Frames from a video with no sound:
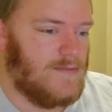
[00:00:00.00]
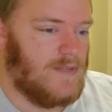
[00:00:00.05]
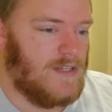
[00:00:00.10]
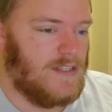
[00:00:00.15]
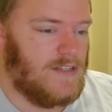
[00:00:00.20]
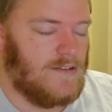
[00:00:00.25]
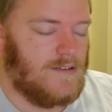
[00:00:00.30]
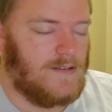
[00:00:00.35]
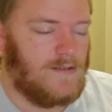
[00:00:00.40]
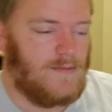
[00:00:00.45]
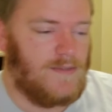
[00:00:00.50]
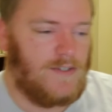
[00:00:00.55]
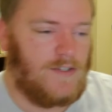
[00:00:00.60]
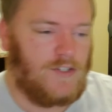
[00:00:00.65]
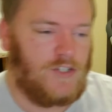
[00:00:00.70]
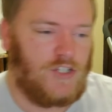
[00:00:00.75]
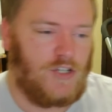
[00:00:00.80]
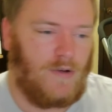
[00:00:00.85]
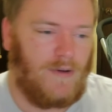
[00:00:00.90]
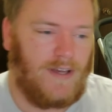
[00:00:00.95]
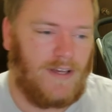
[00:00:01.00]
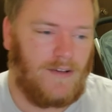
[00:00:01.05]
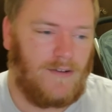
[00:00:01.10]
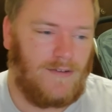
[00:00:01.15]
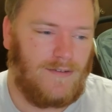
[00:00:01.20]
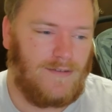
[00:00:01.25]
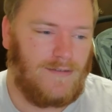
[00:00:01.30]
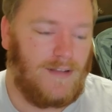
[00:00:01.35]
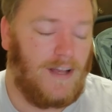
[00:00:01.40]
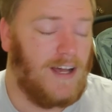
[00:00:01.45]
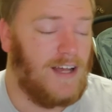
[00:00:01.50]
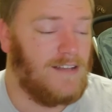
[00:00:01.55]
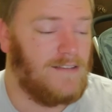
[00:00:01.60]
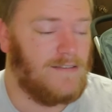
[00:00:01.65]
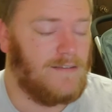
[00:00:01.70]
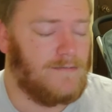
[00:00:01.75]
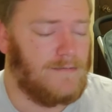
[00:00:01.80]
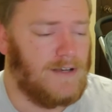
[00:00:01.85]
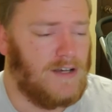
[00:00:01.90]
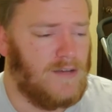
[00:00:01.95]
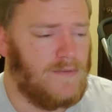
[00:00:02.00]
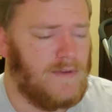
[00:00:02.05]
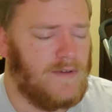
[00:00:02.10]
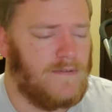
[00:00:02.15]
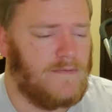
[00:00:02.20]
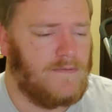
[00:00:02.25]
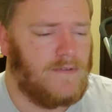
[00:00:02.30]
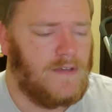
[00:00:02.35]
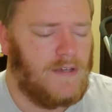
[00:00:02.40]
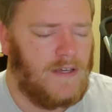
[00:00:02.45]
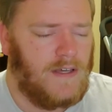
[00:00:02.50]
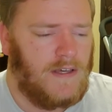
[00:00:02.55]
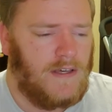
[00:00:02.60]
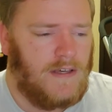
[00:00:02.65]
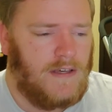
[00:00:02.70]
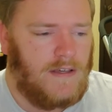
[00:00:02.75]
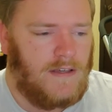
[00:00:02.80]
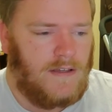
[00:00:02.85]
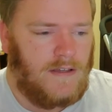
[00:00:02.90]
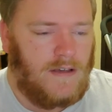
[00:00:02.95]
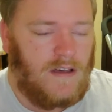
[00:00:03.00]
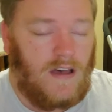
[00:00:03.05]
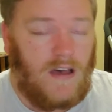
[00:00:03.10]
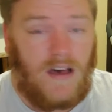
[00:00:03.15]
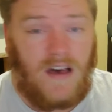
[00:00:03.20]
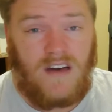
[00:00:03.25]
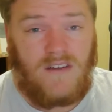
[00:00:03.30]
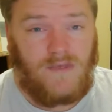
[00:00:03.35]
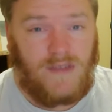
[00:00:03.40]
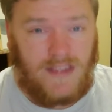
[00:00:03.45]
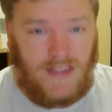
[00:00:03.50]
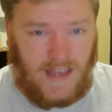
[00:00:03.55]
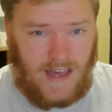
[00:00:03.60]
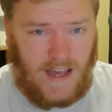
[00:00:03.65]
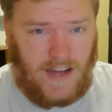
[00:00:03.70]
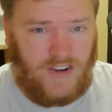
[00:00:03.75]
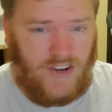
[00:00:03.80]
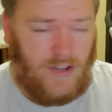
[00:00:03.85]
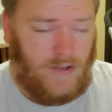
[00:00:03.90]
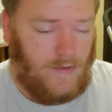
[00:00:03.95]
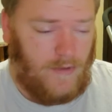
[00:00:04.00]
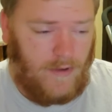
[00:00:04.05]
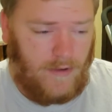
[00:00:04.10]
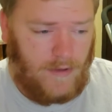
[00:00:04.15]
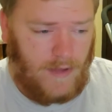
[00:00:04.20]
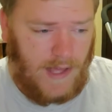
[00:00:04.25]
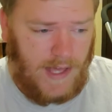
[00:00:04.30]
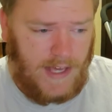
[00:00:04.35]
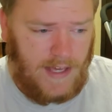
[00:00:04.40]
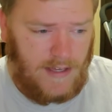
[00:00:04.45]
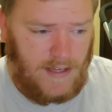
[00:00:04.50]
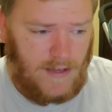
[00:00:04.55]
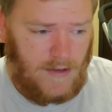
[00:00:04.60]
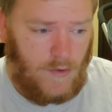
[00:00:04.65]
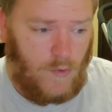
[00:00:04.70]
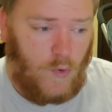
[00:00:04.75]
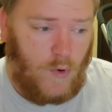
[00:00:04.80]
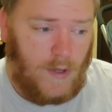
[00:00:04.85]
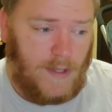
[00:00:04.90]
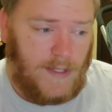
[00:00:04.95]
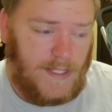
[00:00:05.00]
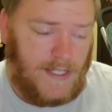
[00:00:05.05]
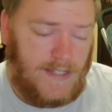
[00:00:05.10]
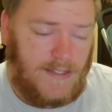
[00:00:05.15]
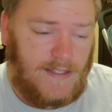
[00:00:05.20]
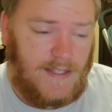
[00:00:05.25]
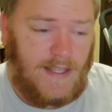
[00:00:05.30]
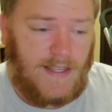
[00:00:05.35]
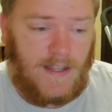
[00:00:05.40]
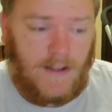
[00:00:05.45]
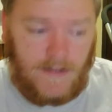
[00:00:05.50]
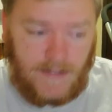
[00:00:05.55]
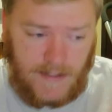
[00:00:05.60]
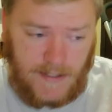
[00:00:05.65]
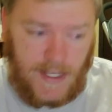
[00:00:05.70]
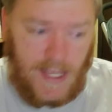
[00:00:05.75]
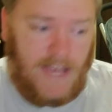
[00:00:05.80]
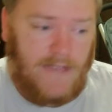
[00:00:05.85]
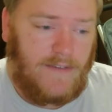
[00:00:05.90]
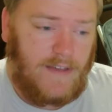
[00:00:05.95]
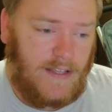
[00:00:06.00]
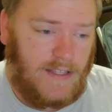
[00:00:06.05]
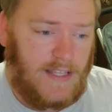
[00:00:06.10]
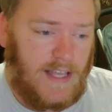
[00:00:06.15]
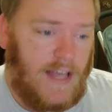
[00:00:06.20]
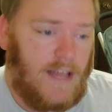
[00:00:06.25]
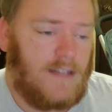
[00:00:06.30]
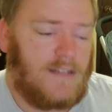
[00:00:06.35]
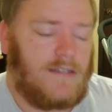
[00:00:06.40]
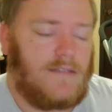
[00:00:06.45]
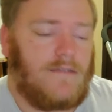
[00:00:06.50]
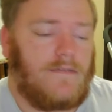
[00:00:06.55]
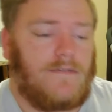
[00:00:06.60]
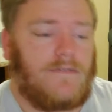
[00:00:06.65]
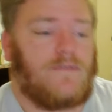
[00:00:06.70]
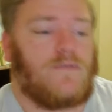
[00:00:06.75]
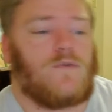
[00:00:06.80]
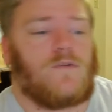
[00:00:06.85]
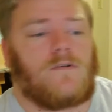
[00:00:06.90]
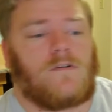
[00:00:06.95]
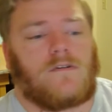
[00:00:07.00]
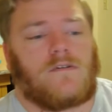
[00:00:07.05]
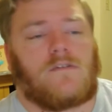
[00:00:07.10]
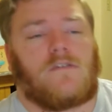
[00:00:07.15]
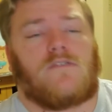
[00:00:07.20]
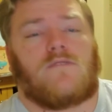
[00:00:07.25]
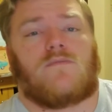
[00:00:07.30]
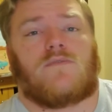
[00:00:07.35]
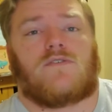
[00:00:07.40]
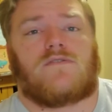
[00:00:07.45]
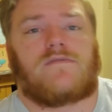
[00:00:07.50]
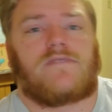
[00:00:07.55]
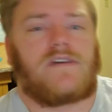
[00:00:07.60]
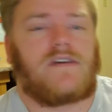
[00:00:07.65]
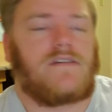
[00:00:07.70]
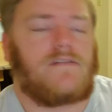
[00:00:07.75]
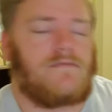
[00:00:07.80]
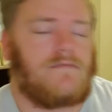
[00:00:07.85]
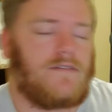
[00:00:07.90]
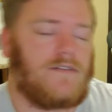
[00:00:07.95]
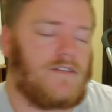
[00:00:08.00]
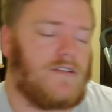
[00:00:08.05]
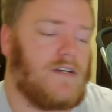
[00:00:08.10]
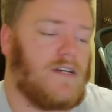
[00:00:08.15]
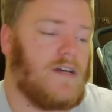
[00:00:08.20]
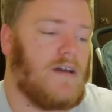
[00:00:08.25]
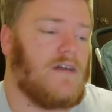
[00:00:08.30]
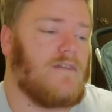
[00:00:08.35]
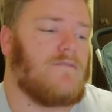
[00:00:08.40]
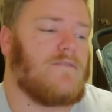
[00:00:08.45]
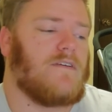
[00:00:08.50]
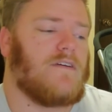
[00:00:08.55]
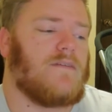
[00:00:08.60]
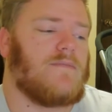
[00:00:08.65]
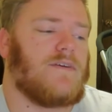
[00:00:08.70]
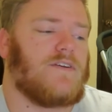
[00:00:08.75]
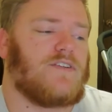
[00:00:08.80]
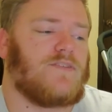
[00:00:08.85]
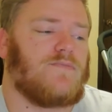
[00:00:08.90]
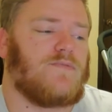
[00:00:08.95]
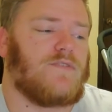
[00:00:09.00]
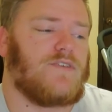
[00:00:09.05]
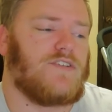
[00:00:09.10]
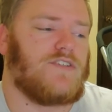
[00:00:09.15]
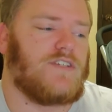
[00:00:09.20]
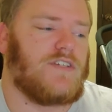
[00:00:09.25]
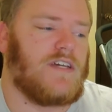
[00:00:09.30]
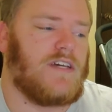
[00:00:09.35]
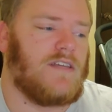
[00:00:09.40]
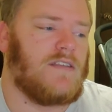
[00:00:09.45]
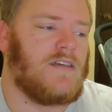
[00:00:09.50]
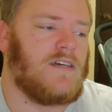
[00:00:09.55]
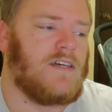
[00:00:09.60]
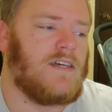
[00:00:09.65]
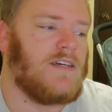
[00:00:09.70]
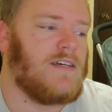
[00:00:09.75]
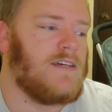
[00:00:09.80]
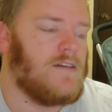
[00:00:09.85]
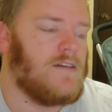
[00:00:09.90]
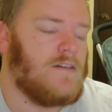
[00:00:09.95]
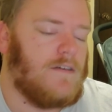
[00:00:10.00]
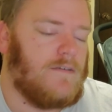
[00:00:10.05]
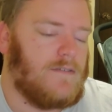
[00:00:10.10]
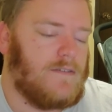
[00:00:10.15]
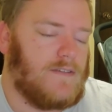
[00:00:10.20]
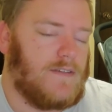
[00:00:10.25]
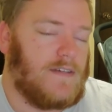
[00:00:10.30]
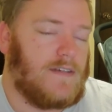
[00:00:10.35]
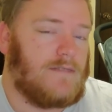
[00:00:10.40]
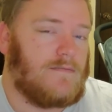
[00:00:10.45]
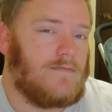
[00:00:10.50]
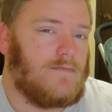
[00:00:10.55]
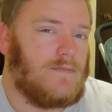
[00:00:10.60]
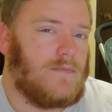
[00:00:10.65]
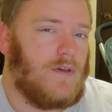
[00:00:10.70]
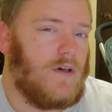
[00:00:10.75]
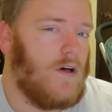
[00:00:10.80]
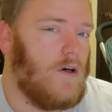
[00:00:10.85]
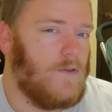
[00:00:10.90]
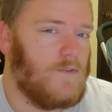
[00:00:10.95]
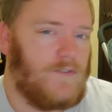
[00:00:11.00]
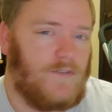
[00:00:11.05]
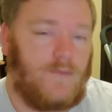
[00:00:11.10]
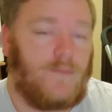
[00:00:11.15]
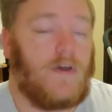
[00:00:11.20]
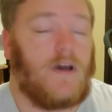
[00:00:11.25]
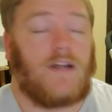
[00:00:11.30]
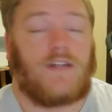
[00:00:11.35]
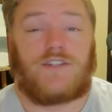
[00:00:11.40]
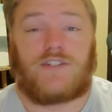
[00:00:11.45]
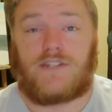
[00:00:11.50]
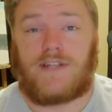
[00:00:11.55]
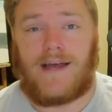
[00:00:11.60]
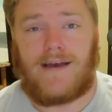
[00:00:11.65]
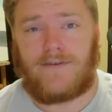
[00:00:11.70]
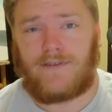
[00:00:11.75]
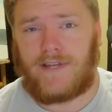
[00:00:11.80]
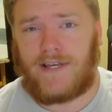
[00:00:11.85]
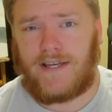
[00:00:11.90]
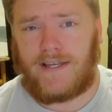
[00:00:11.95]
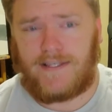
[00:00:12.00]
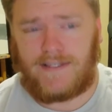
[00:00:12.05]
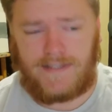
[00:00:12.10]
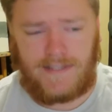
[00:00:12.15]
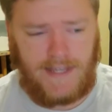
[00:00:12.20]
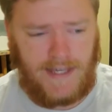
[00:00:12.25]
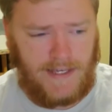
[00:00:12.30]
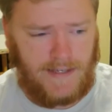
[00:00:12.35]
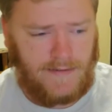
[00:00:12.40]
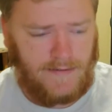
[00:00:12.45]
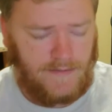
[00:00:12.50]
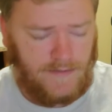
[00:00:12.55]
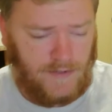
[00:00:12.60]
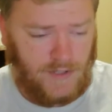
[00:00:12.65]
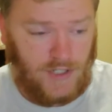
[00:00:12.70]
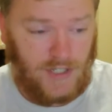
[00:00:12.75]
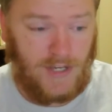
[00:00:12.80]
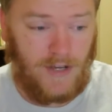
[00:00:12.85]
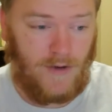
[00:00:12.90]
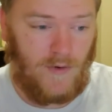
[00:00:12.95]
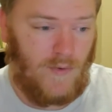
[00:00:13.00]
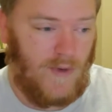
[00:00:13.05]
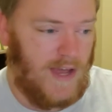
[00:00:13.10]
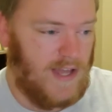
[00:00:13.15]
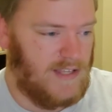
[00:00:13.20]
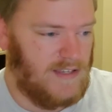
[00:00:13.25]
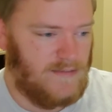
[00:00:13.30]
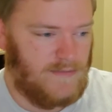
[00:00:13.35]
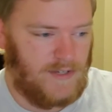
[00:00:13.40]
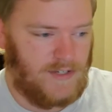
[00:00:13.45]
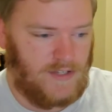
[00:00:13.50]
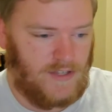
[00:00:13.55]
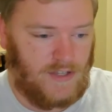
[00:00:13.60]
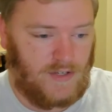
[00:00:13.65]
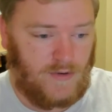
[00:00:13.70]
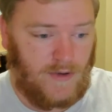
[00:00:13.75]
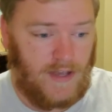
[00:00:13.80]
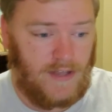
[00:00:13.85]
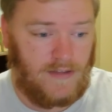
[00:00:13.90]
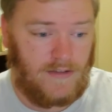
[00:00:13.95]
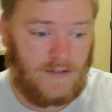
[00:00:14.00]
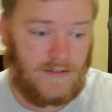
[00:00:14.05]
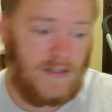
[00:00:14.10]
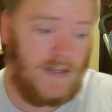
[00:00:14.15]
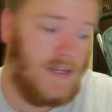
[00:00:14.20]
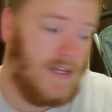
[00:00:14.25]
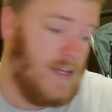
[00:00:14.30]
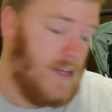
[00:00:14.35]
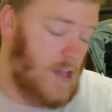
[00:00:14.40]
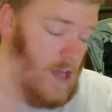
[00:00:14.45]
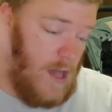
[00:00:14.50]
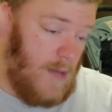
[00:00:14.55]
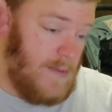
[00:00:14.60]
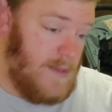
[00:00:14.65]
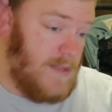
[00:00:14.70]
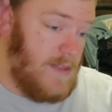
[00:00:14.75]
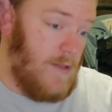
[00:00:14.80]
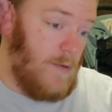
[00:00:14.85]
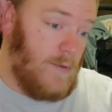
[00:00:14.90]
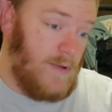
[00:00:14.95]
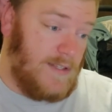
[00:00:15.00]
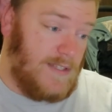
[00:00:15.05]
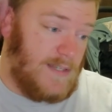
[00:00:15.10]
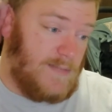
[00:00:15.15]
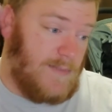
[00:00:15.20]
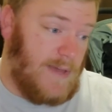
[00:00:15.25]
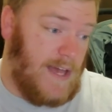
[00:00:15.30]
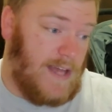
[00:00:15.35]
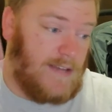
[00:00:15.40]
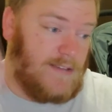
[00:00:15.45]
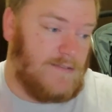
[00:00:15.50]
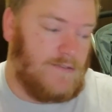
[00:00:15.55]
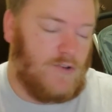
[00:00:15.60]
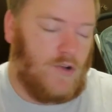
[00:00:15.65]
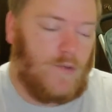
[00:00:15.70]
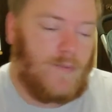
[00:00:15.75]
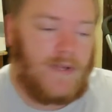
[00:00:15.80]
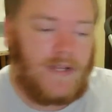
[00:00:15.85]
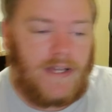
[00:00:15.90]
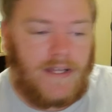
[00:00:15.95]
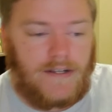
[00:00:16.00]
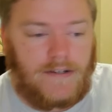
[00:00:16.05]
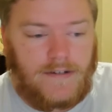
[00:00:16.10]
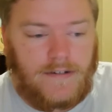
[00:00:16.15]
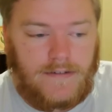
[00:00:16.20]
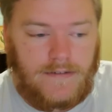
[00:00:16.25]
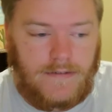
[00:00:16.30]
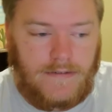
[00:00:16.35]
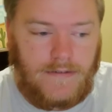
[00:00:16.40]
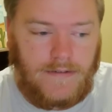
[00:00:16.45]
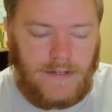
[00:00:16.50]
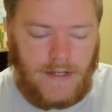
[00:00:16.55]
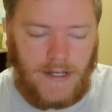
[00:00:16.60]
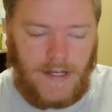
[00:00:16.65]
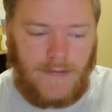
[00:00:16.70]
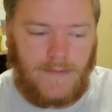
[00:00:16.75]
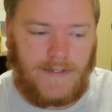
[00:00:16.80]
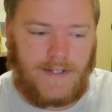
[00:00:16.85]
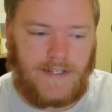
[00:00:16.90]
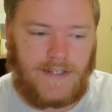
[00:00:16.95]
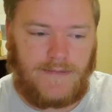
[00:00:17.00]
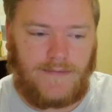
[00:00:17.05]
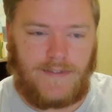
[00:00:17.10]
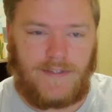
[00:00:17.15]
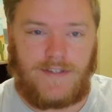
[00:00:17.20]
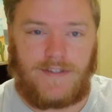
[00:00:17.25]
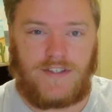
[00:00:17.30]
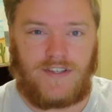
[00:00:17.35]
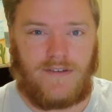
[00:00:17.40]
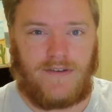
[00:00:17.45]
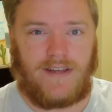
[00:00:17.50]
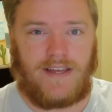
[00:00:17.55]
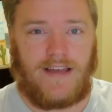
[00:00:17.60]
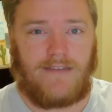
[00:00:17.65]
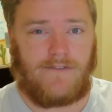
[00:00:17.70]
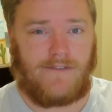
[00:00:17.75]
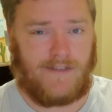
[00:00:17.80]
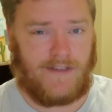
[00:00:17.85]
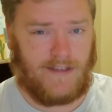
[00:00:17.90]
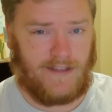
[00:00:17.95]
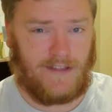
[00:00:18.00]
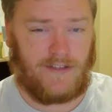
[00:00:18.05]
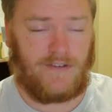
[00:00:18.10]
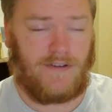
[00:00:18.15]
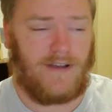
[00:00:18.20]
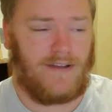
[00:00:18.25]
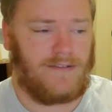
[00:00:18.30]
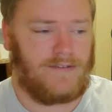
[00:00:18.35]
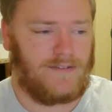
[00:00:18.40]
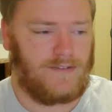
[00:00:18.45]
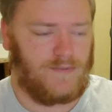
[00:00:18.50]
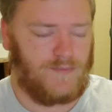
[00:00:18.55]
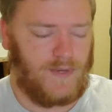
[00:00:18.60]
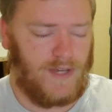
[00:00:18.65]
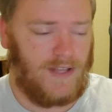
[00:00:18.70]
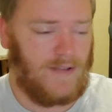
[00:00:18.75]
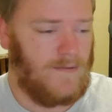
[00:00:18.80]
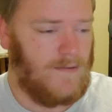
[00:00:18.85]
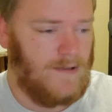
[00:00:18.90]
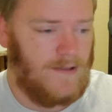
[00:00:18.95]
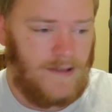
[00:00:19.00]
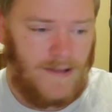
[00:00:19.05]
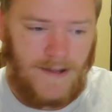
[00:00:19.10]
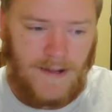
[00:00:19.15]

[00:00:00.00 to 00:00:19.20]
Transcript: seem like they're going to be showing a whole lot in the realm of what they actually look like, or at least that they're saving that for the movie, which I very much appreciate. It feels like all too much nowadays. They show way too much in the trailers. I mean, no one's as bad as Terminator when it comes to showing everything in the trailers, but